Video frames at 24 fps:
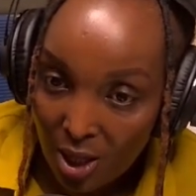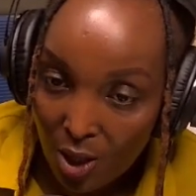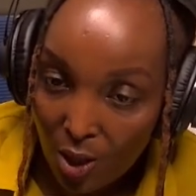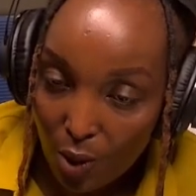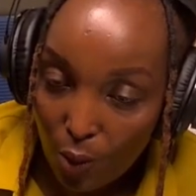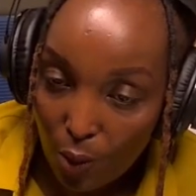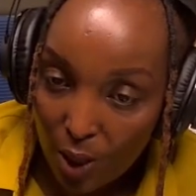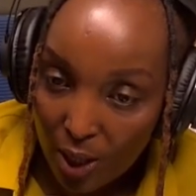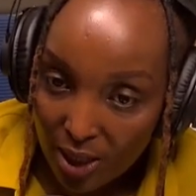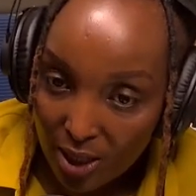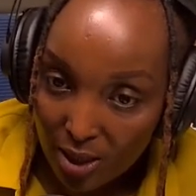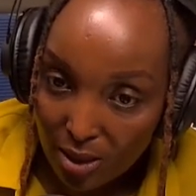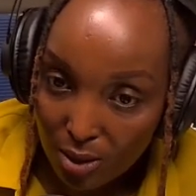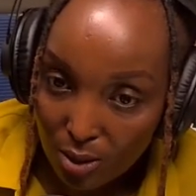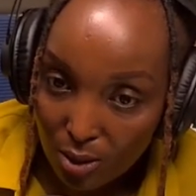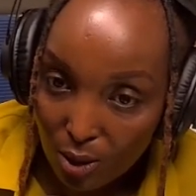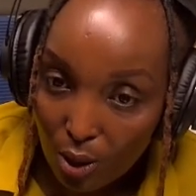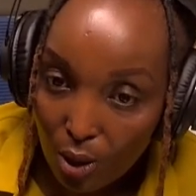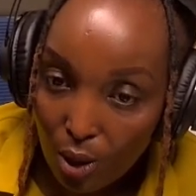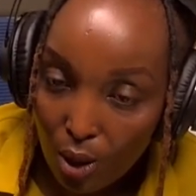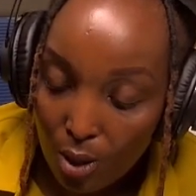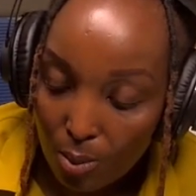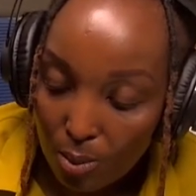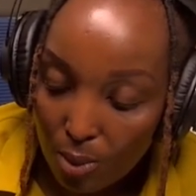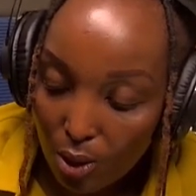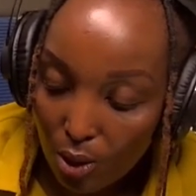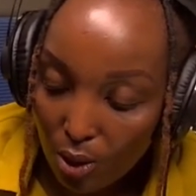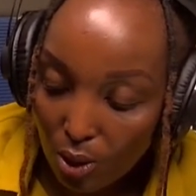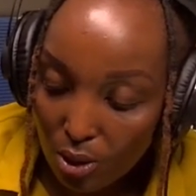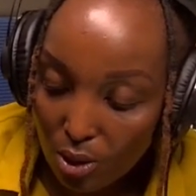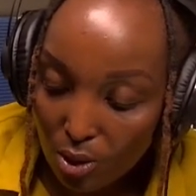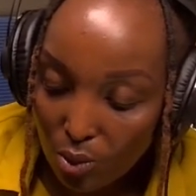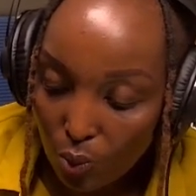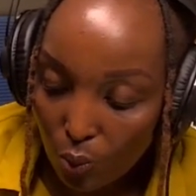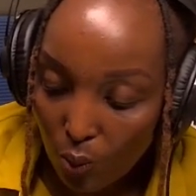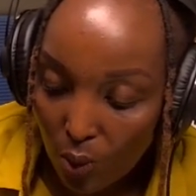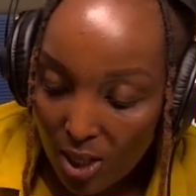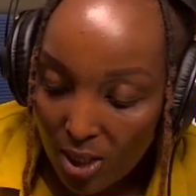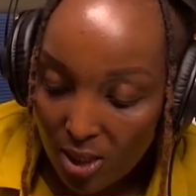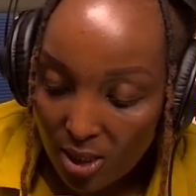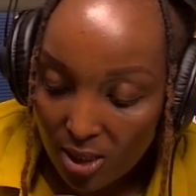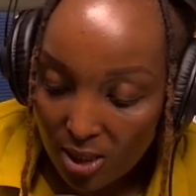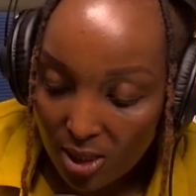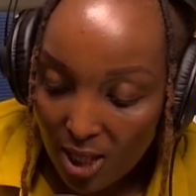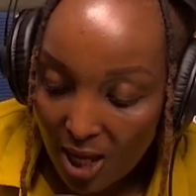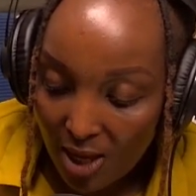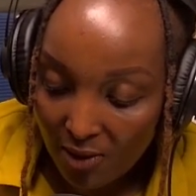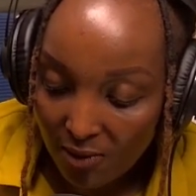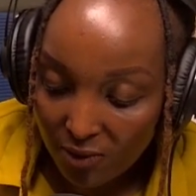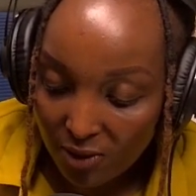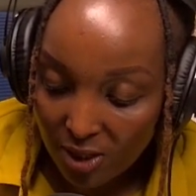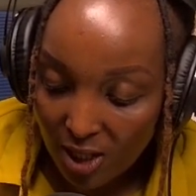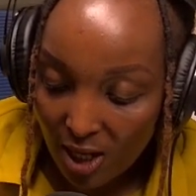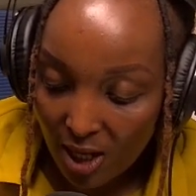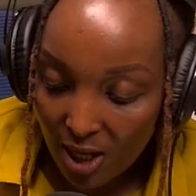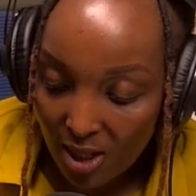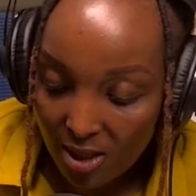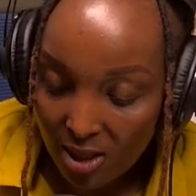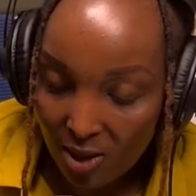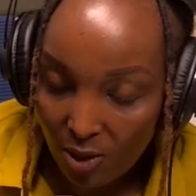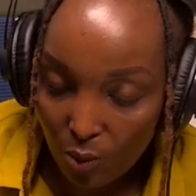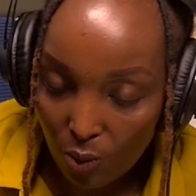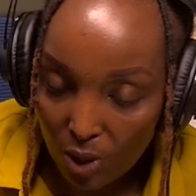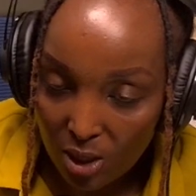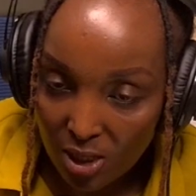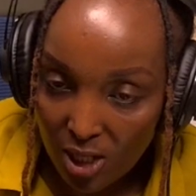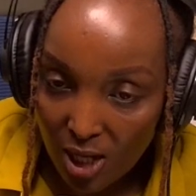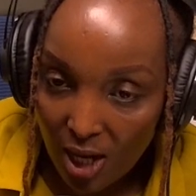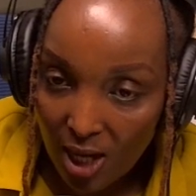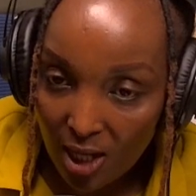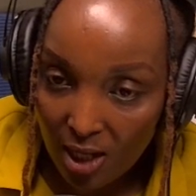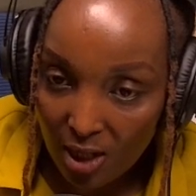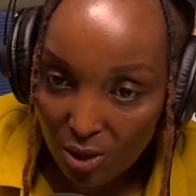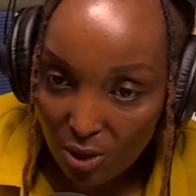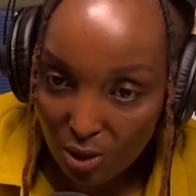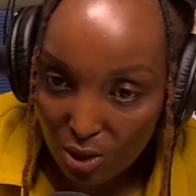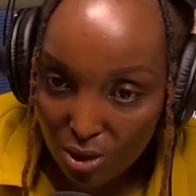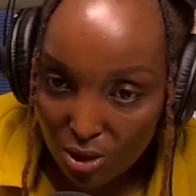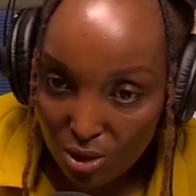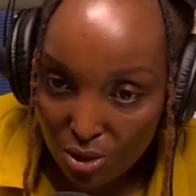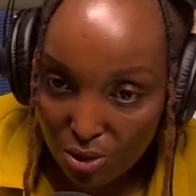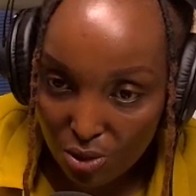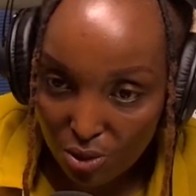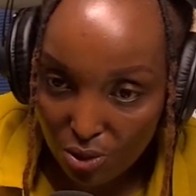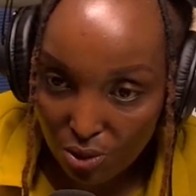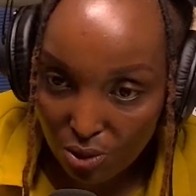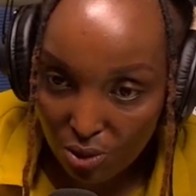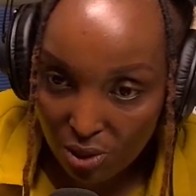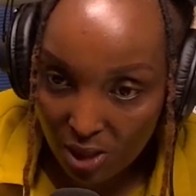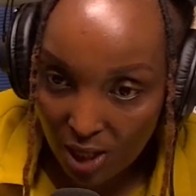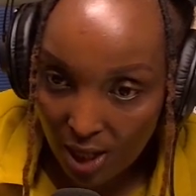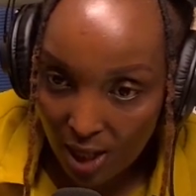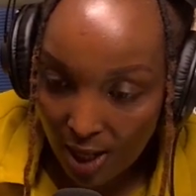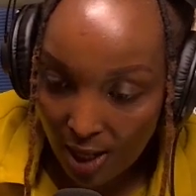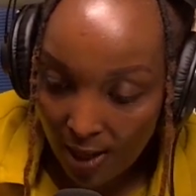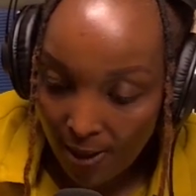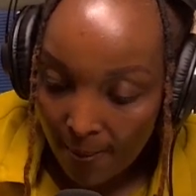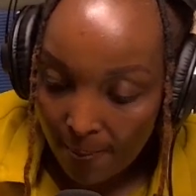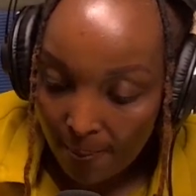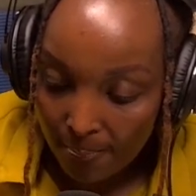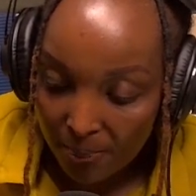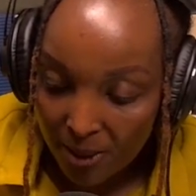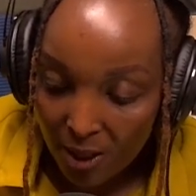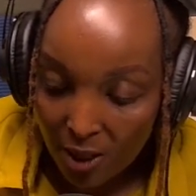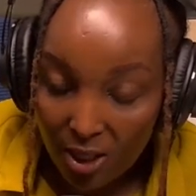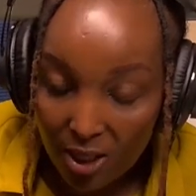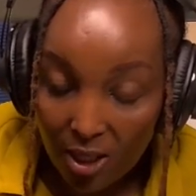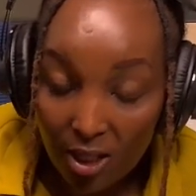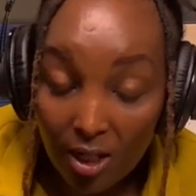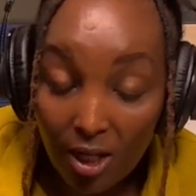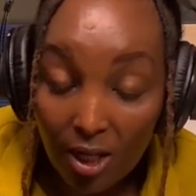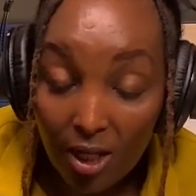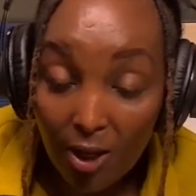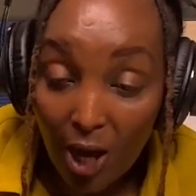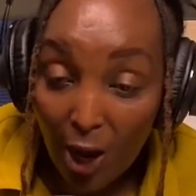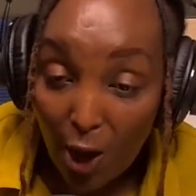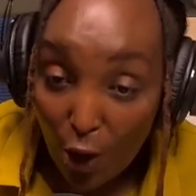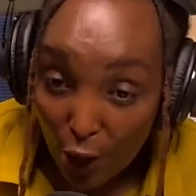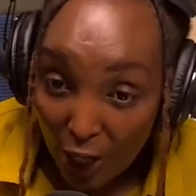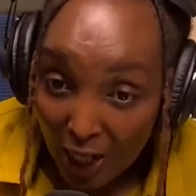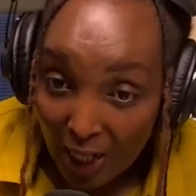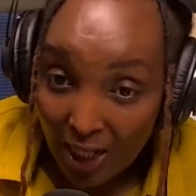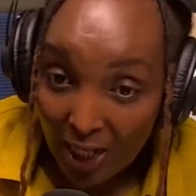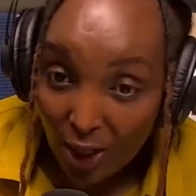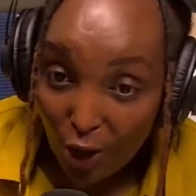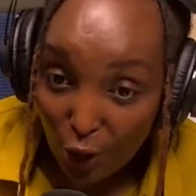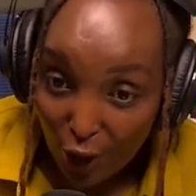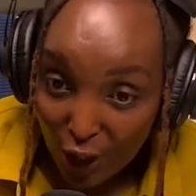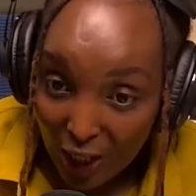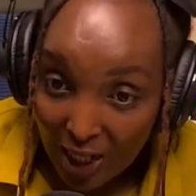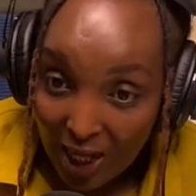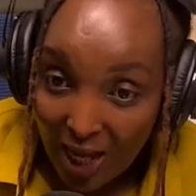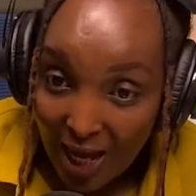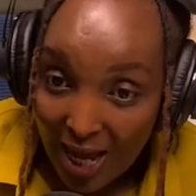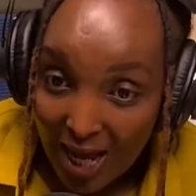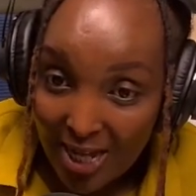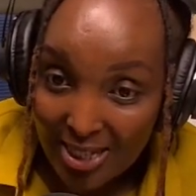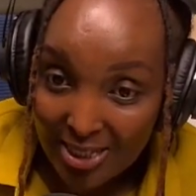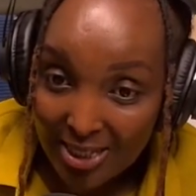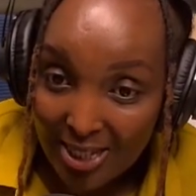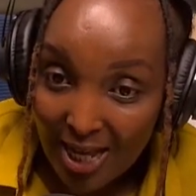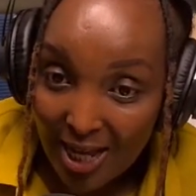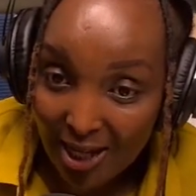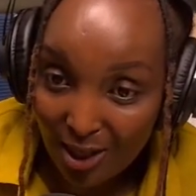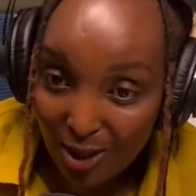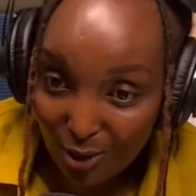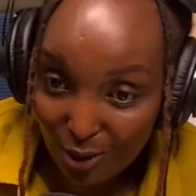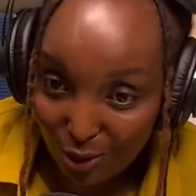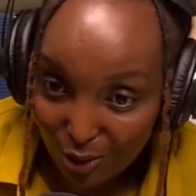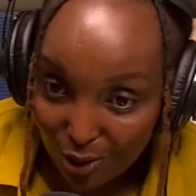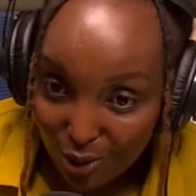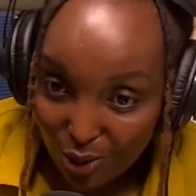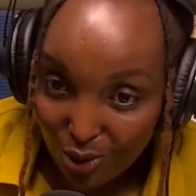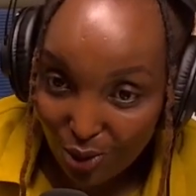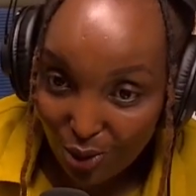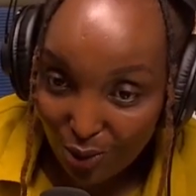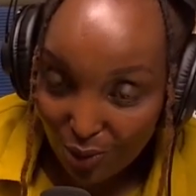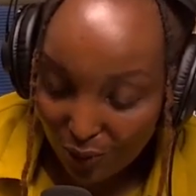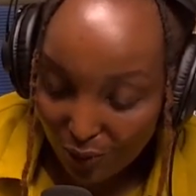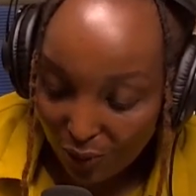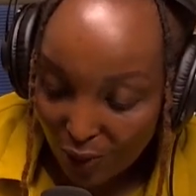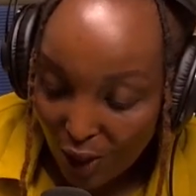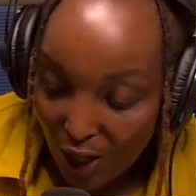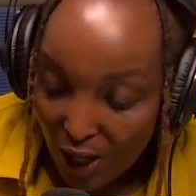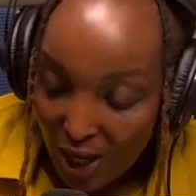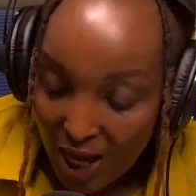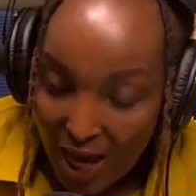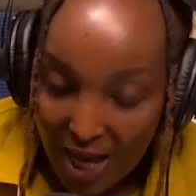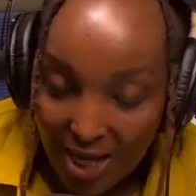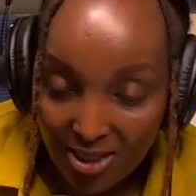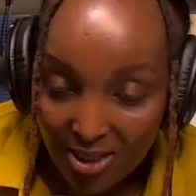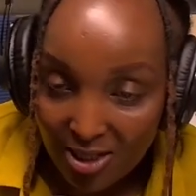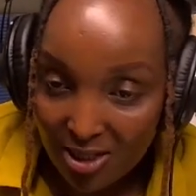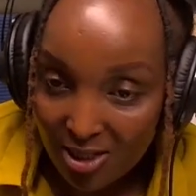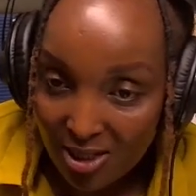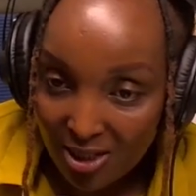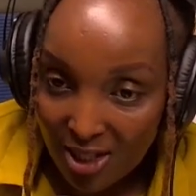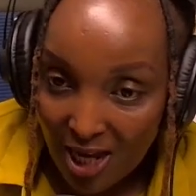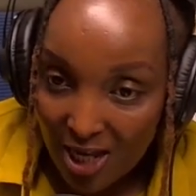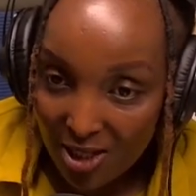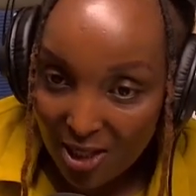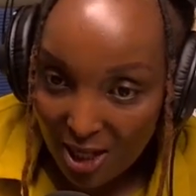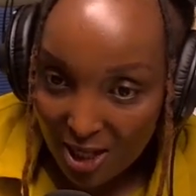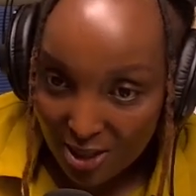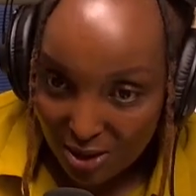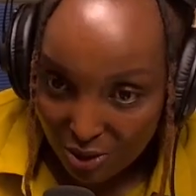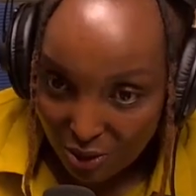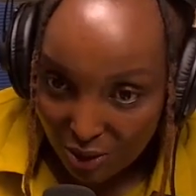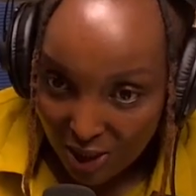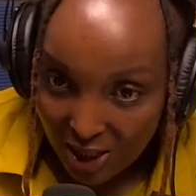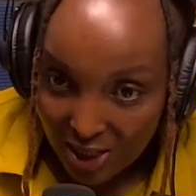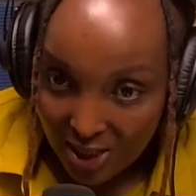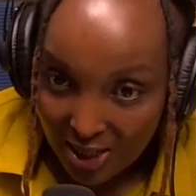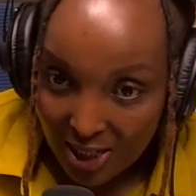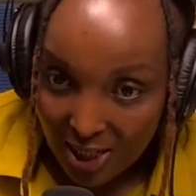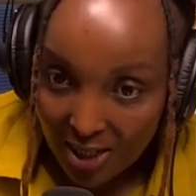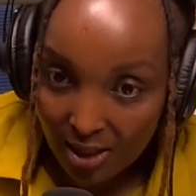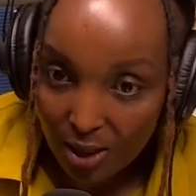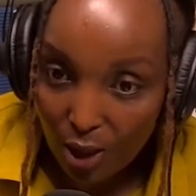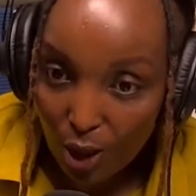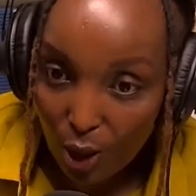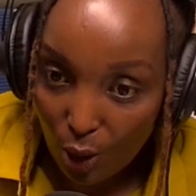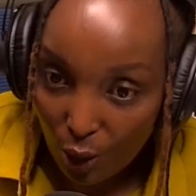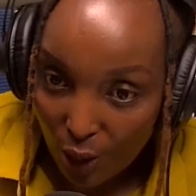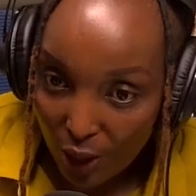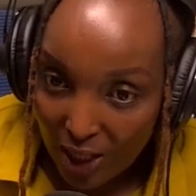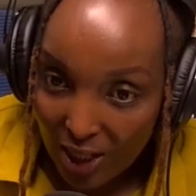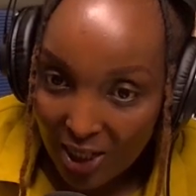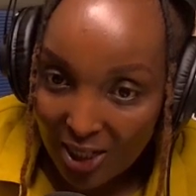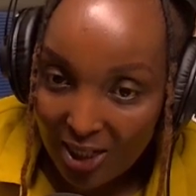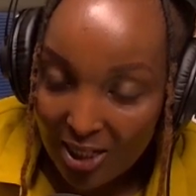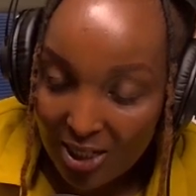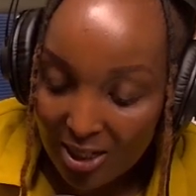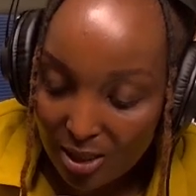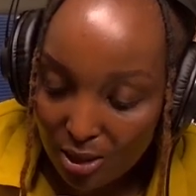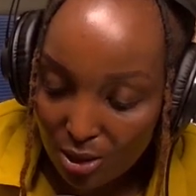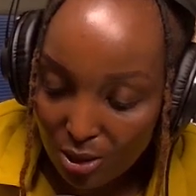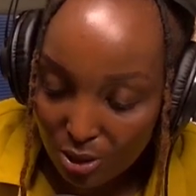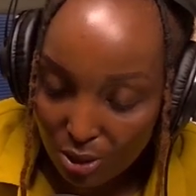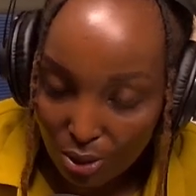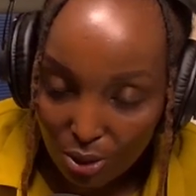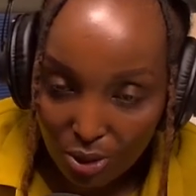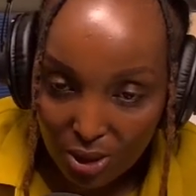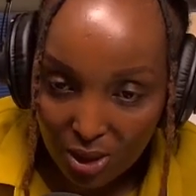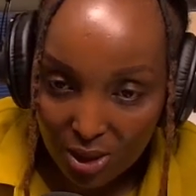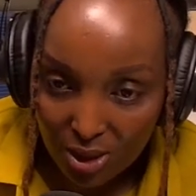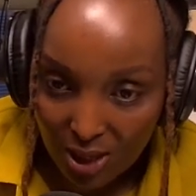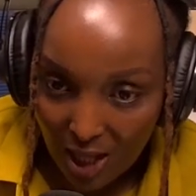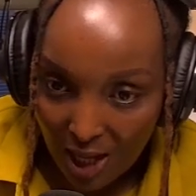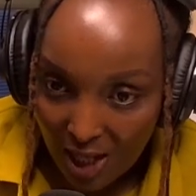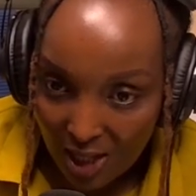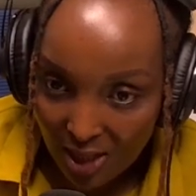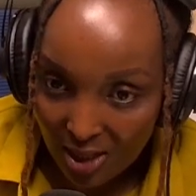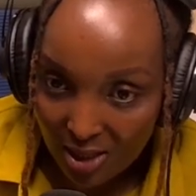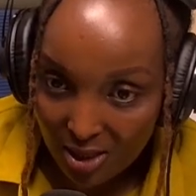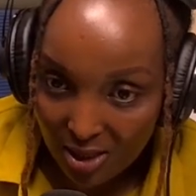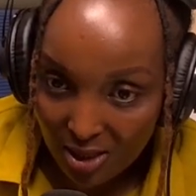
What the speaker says: Why so? Because once after the water goes through the oil has a lot of, as you can tell, oil is so stuck.